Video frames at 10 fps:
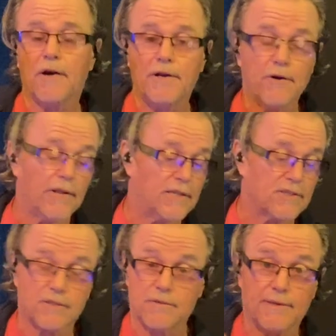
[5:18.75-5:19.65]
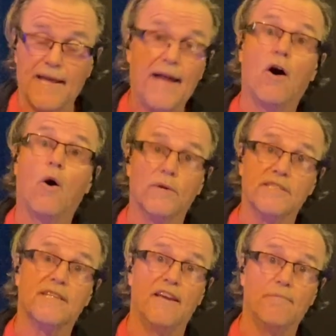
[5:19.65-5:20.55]
I know that
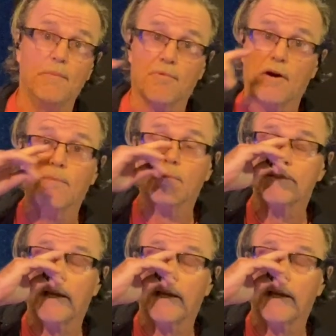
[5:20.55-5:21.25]
always gave me problems.